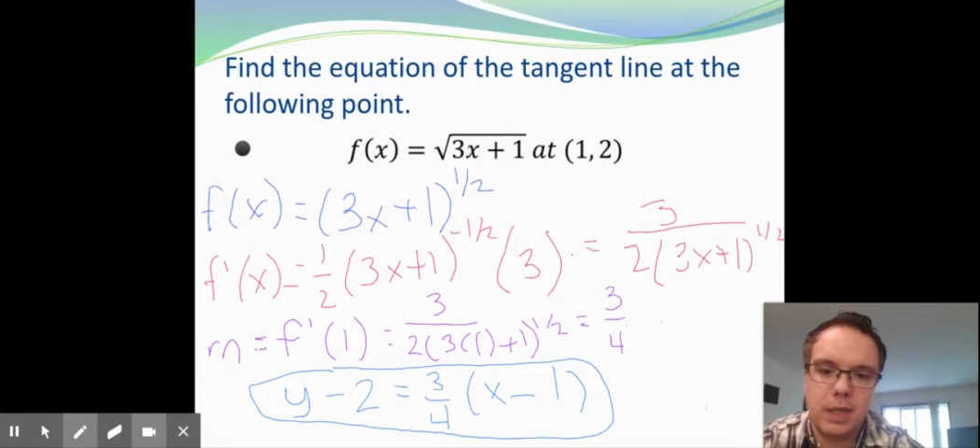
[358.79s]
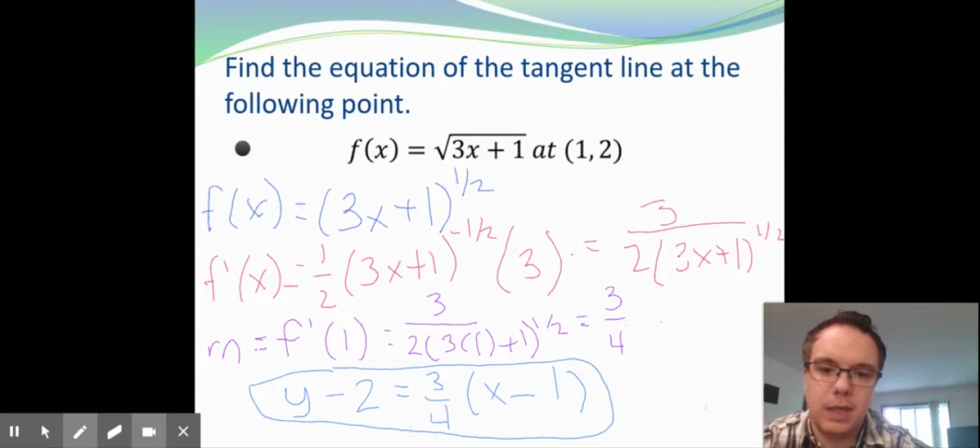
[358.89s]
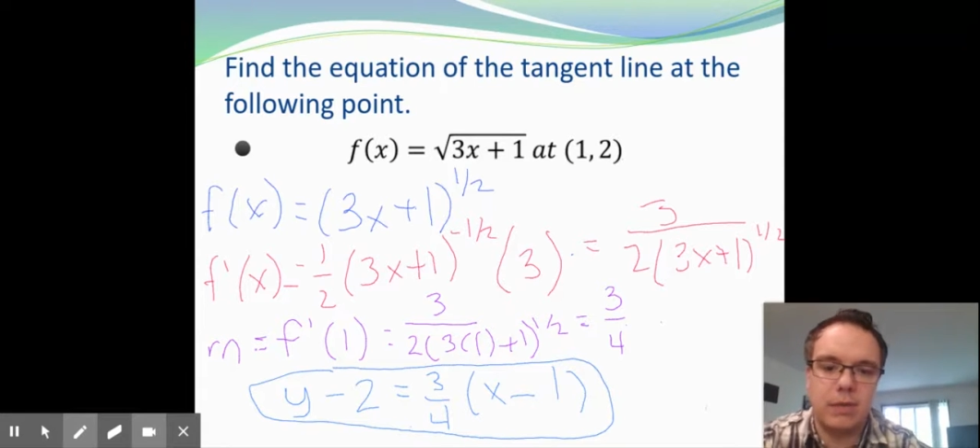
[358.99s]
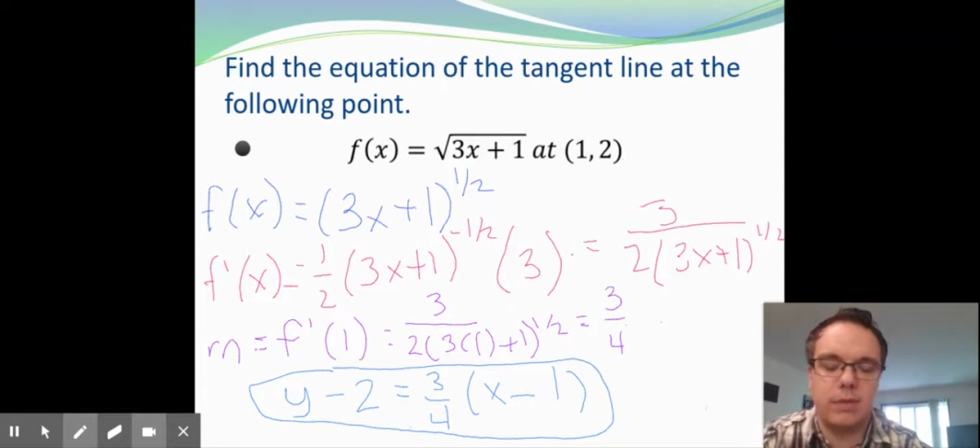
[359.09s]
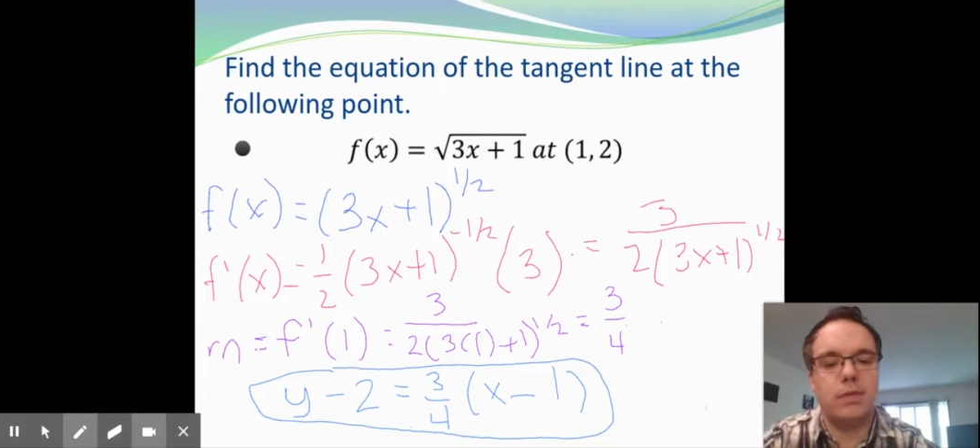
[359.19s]

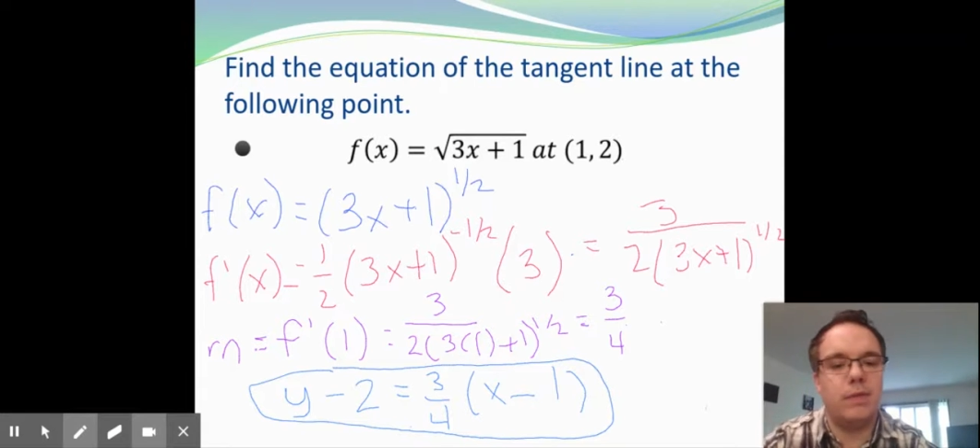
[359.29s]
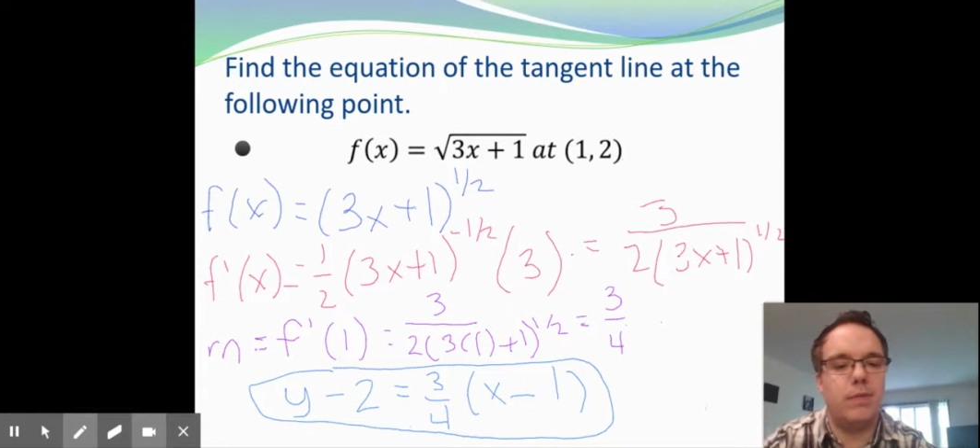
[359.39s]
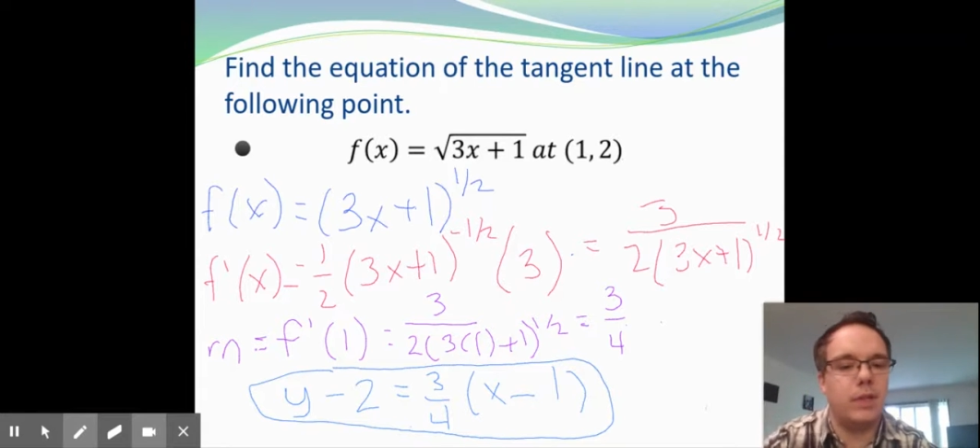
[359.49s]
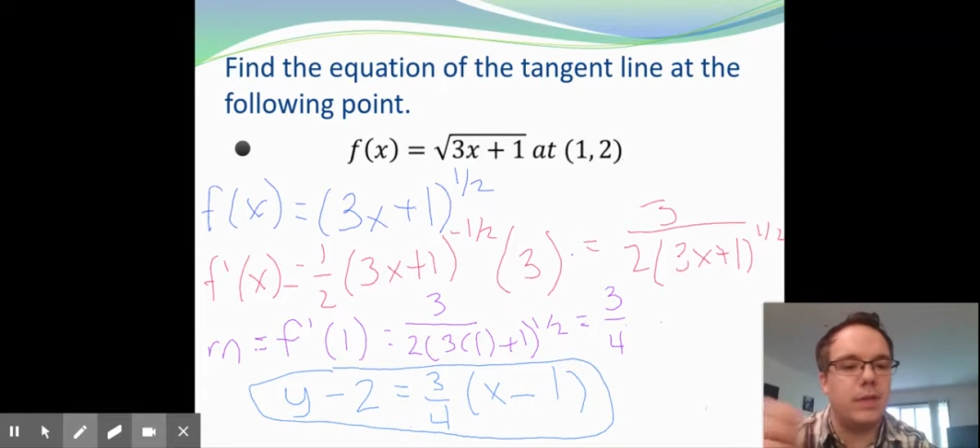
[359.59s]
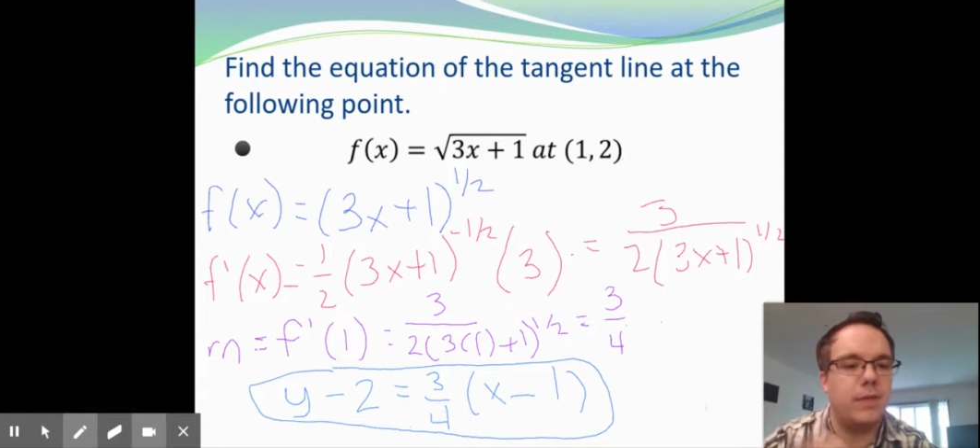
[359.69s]
equals
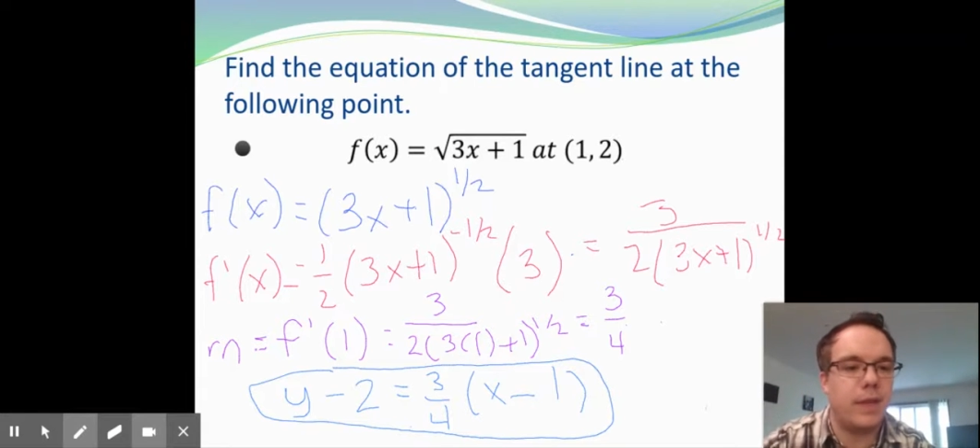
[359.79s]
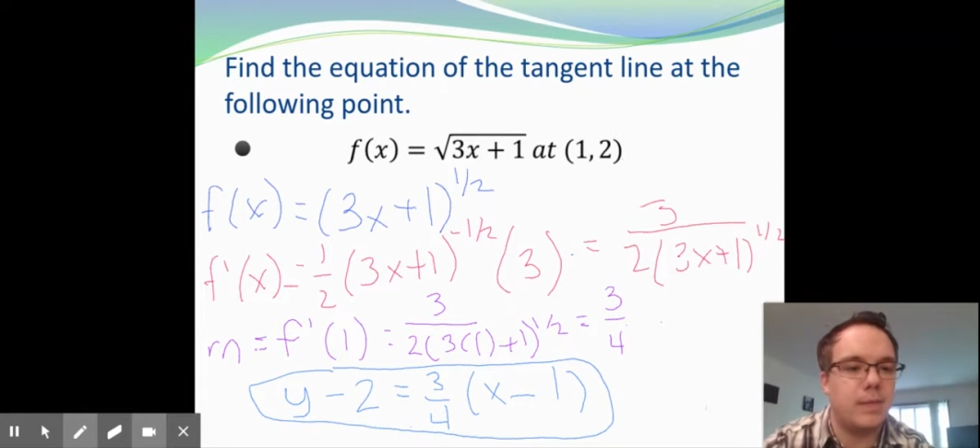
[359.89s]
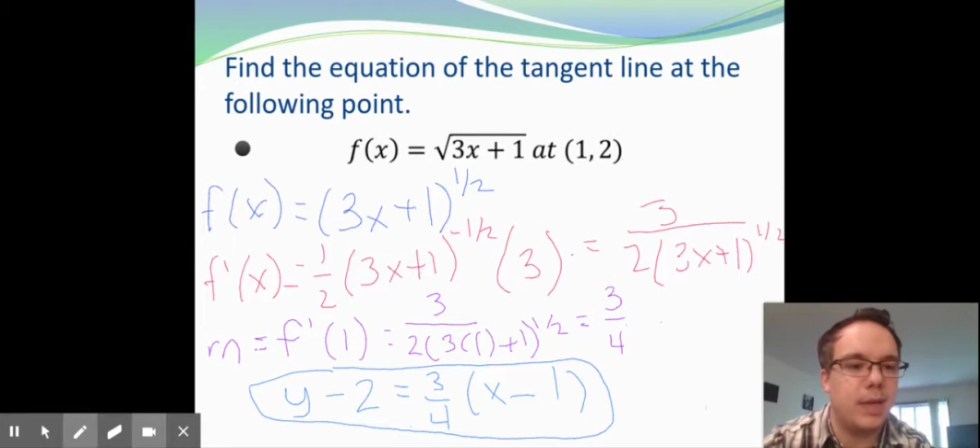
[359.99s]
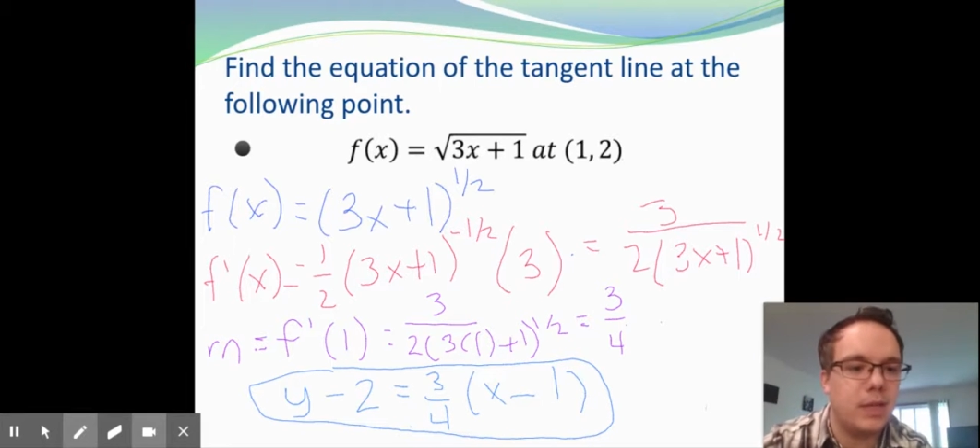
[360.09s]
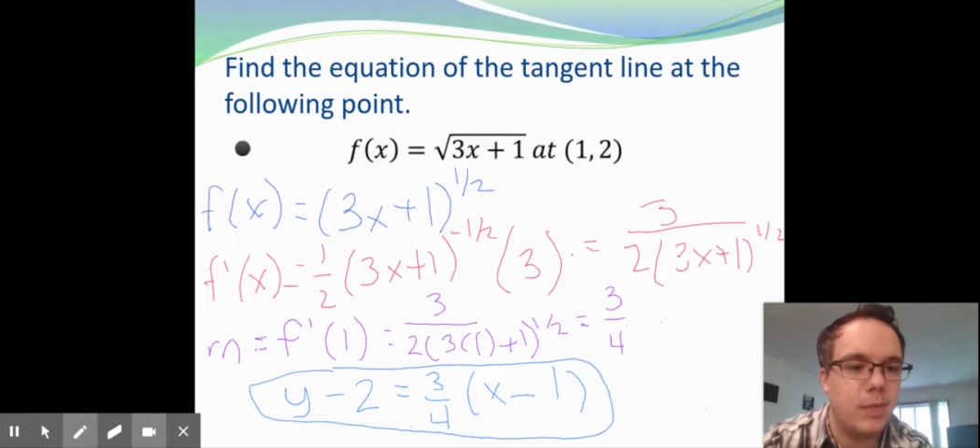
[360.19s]
3/4 of
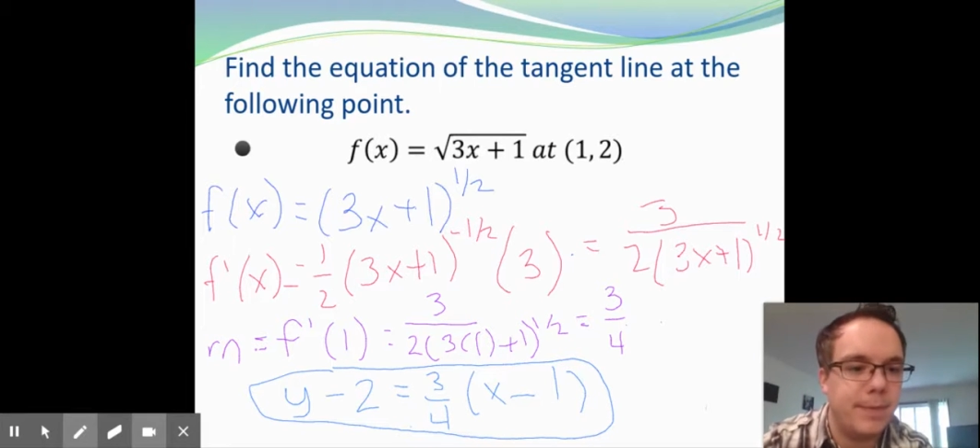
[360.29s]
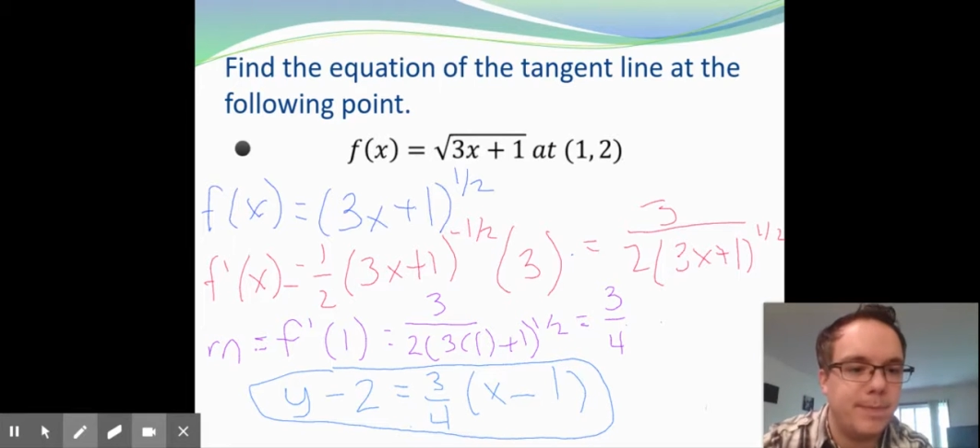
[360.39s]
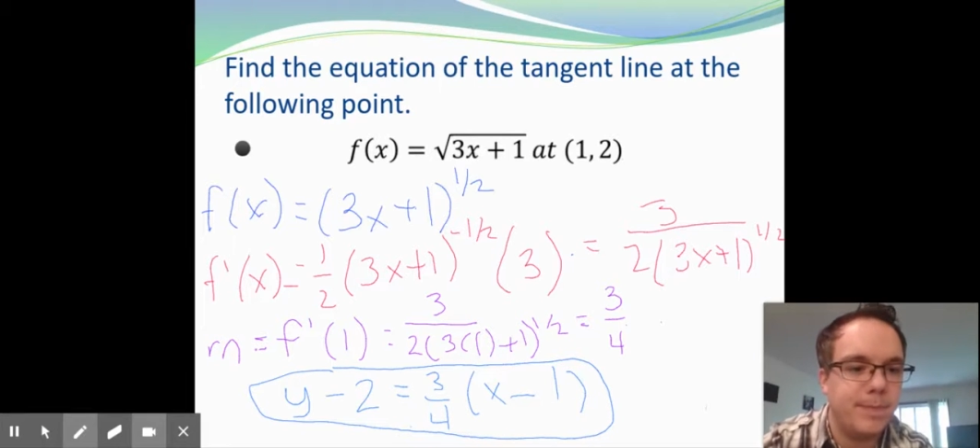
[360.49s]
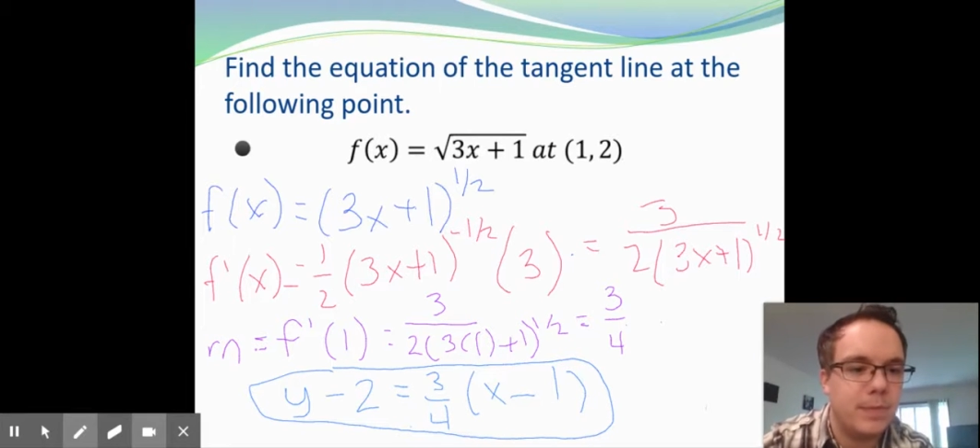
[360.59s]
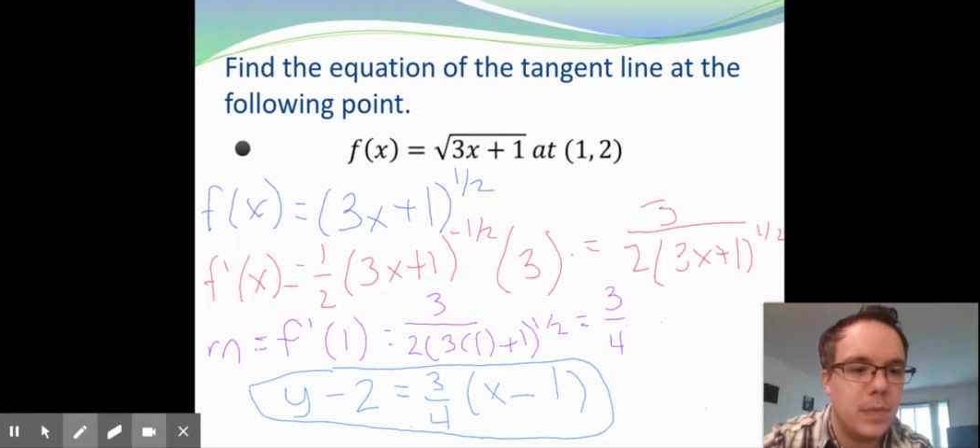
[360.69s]
x minus 1.